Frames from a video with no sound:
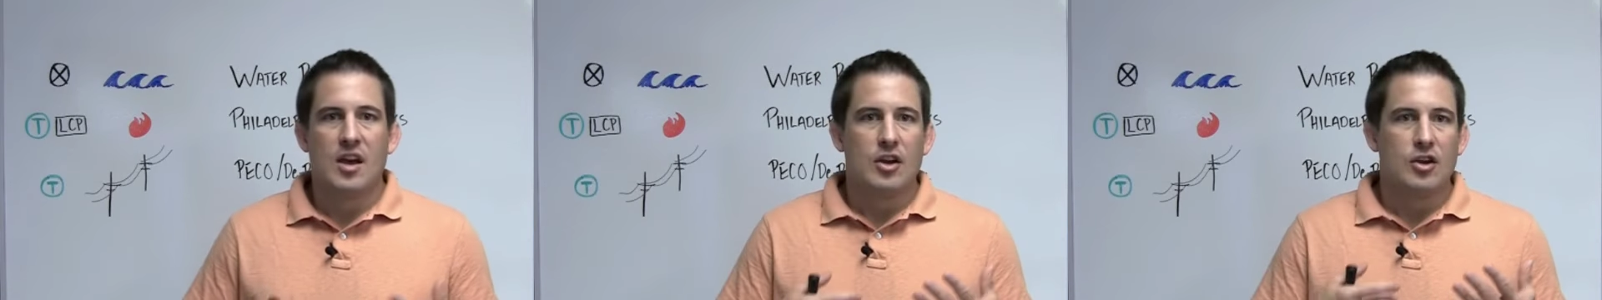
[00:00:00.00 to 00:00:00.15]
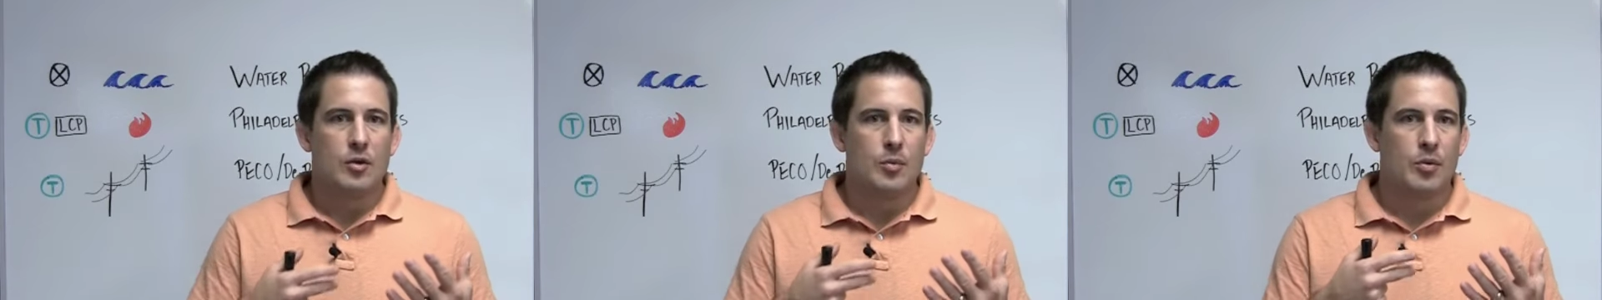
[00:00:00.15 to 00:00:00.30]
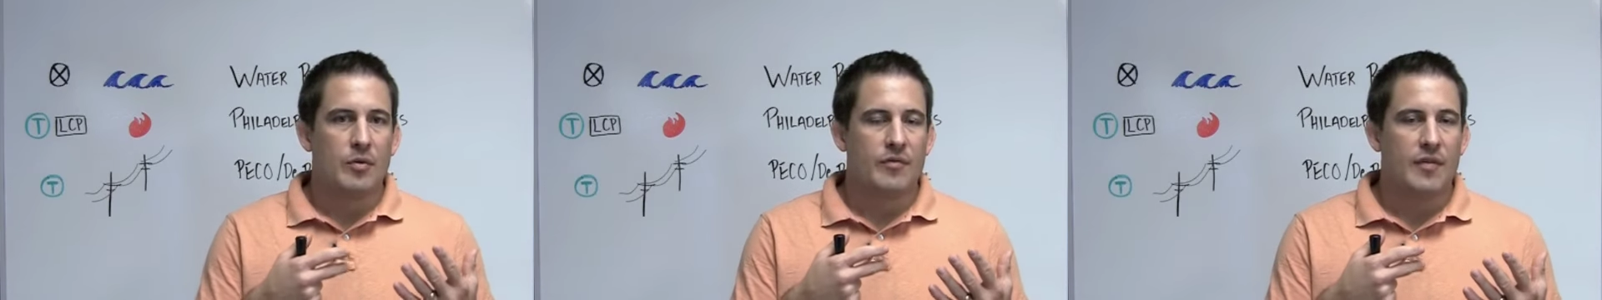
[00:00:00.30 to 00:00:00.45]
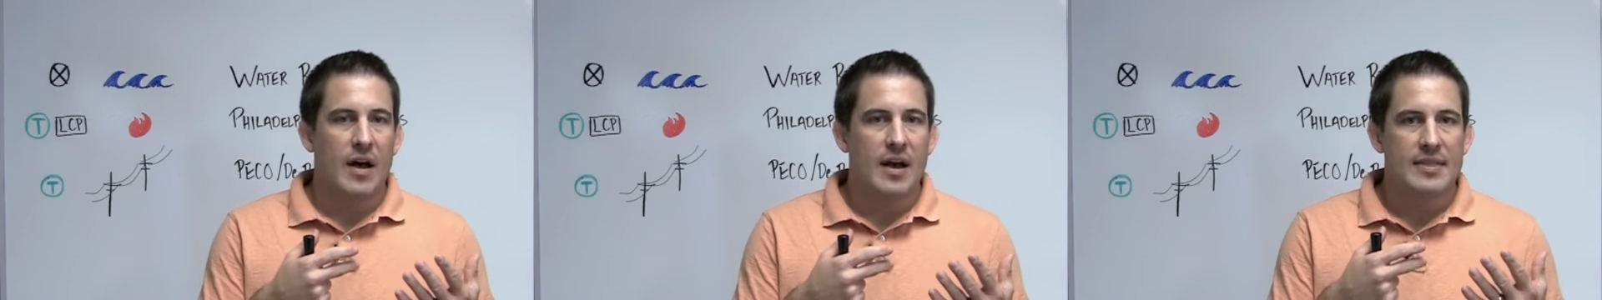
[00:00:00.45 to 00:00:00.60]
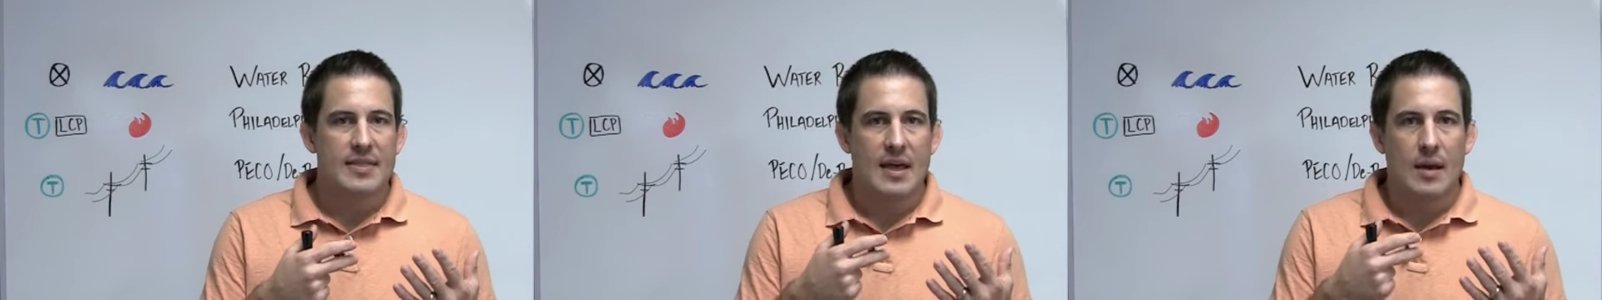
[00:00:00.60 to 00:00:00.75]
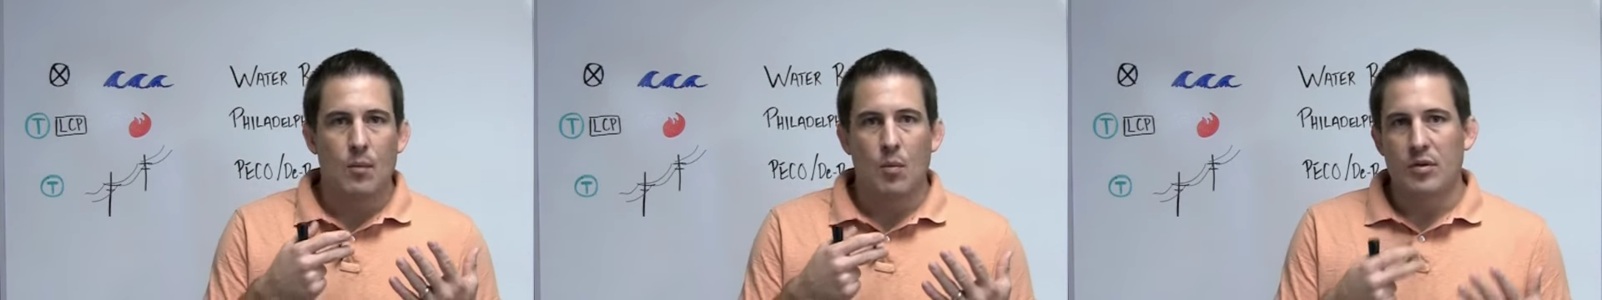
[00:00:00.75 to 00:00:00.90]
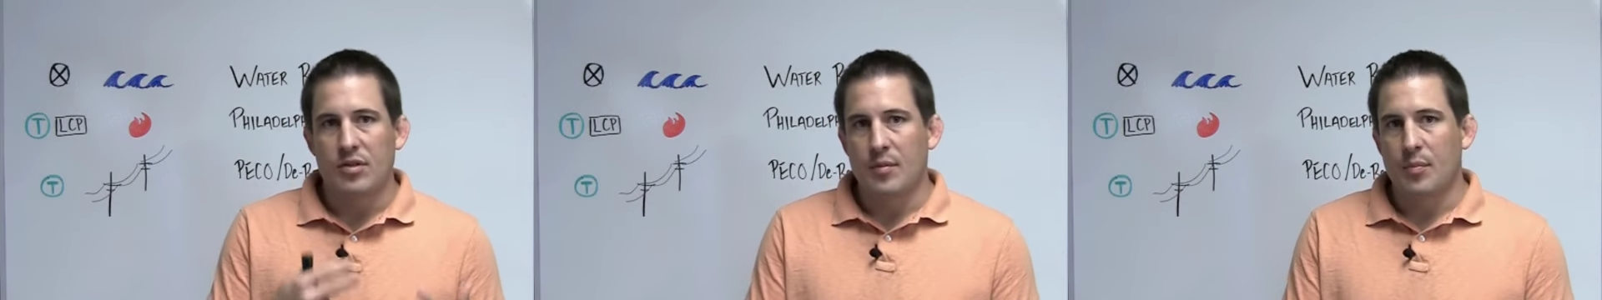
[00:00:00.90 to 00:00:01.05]
You provide
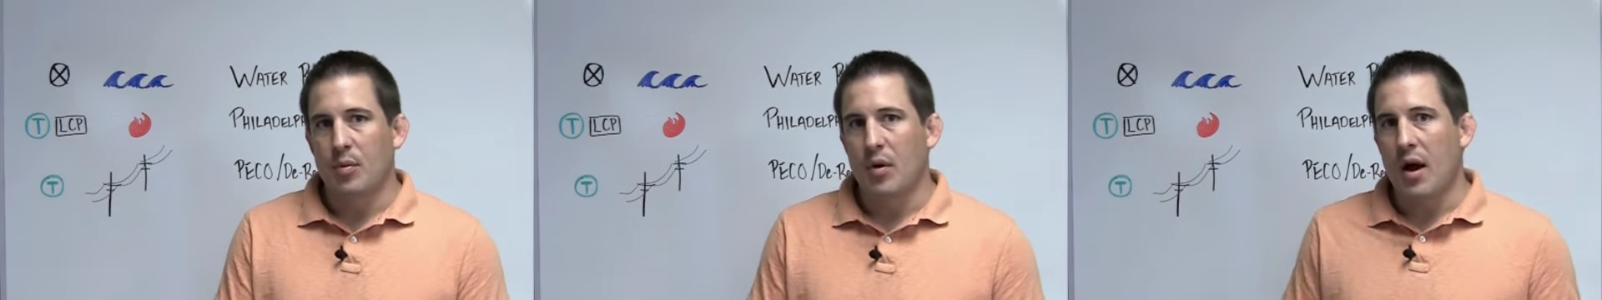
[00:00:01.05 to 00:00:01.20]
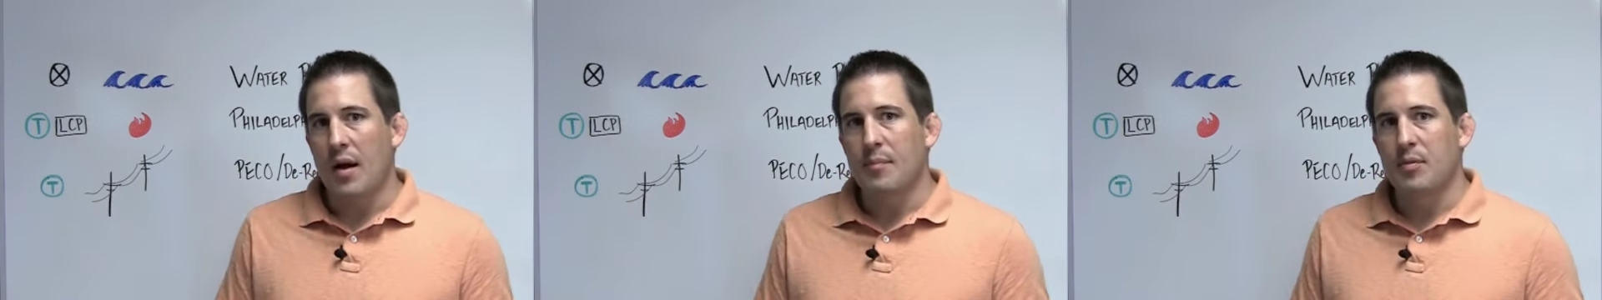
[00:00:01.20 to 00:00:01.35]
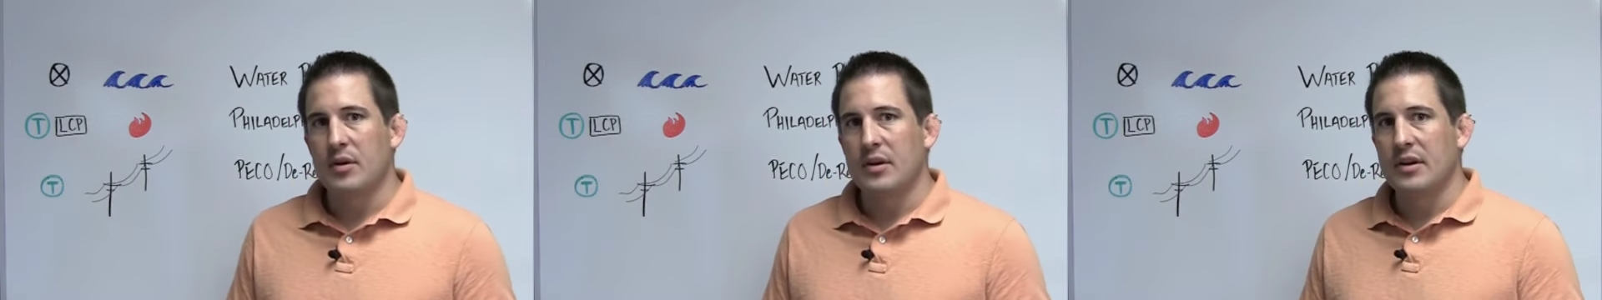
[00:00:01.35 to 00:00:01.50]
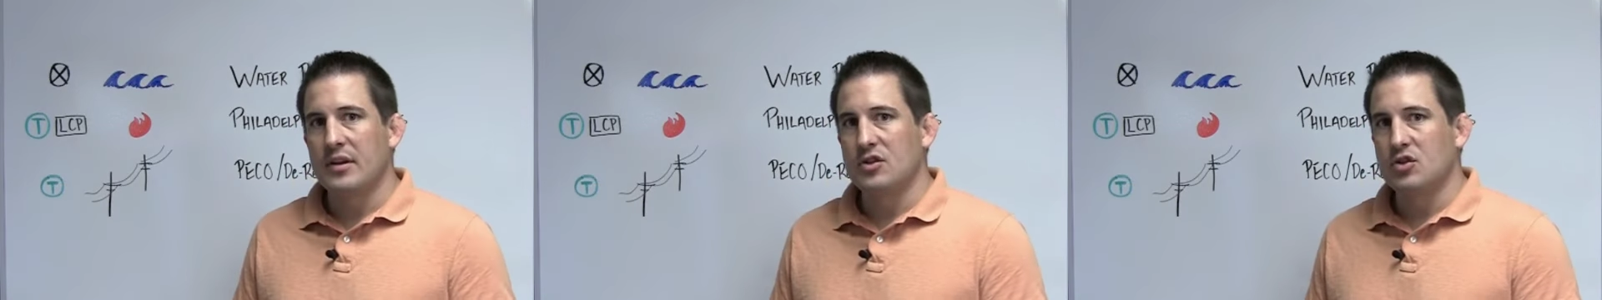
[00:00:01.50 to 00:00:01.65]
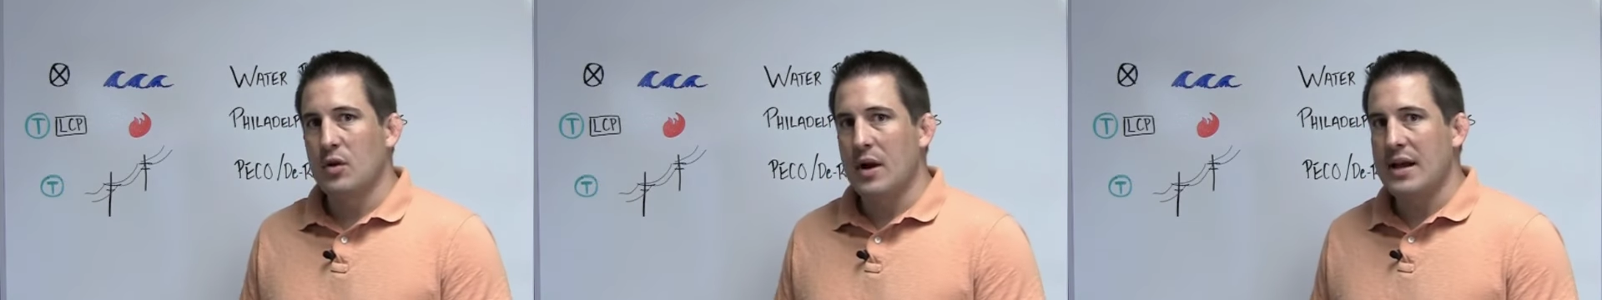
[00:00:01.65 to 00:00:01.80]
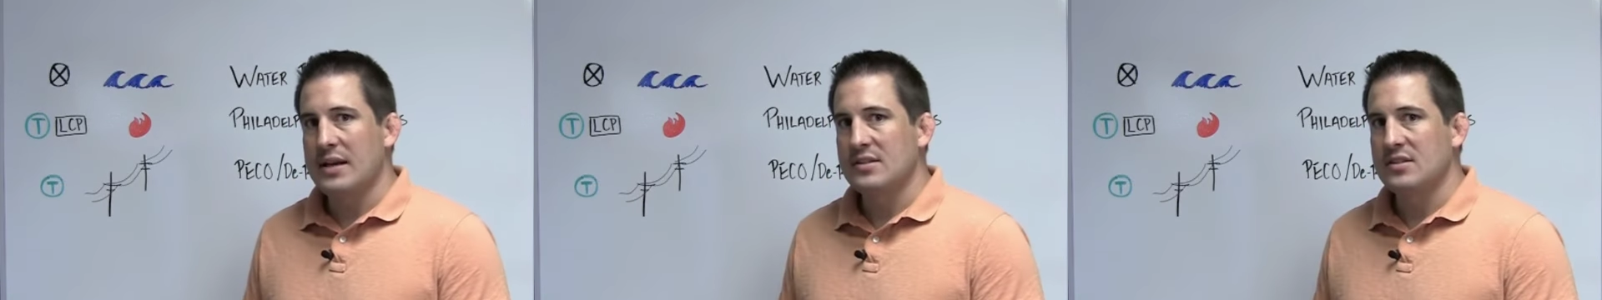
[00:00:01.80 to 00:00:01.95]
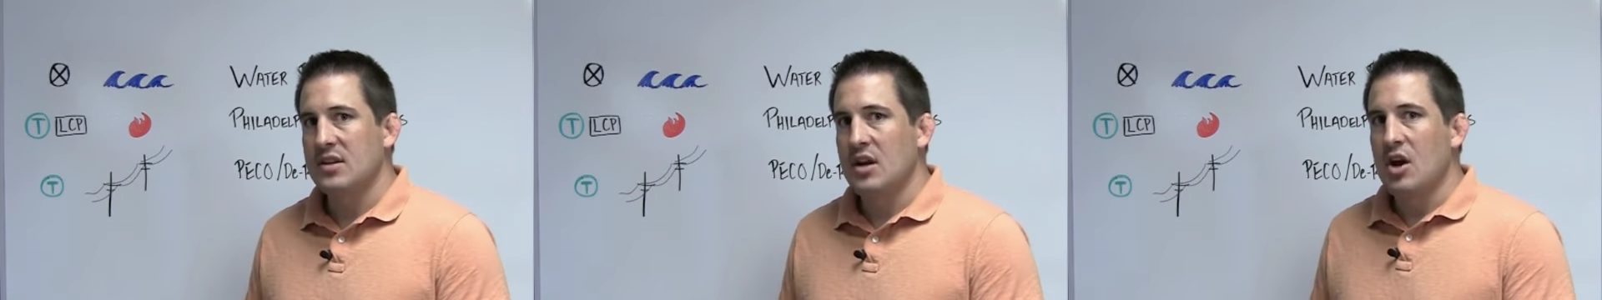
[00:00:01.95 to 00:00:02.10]
them with the property
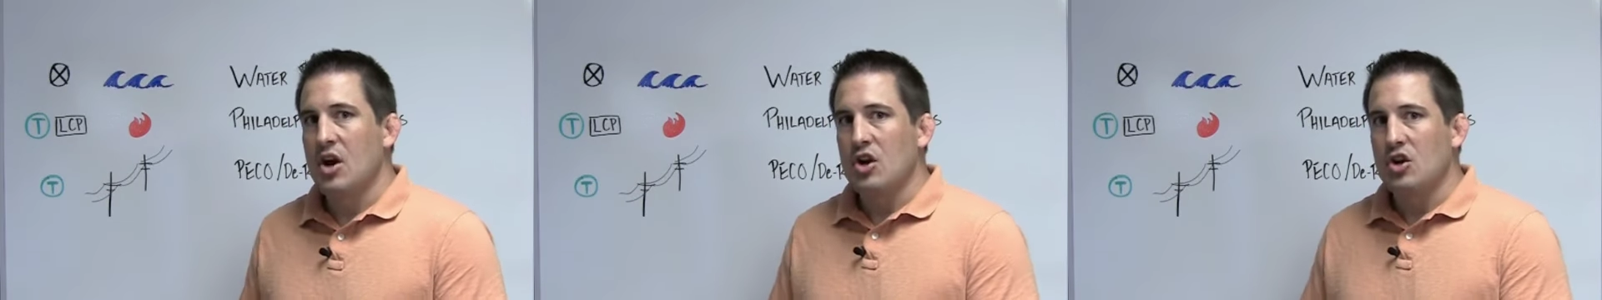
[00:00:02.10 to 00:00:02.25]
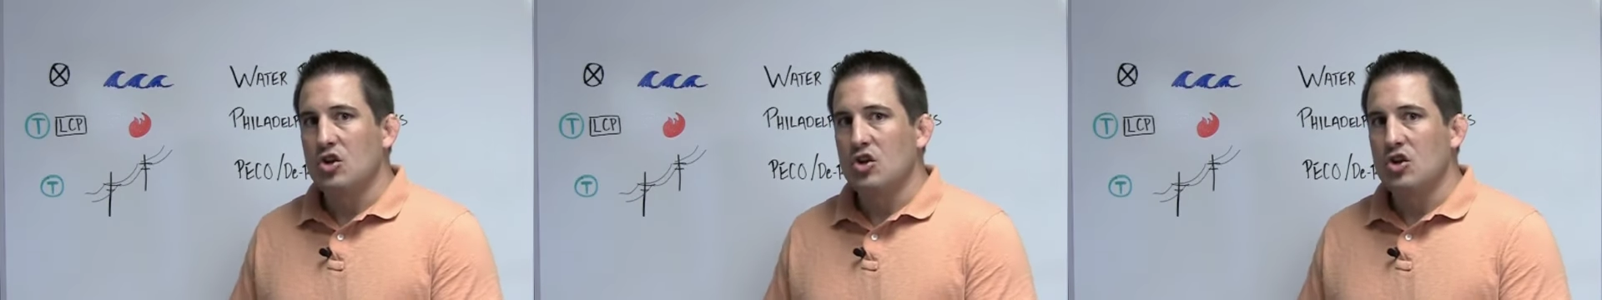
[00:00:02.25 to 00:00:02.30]
address,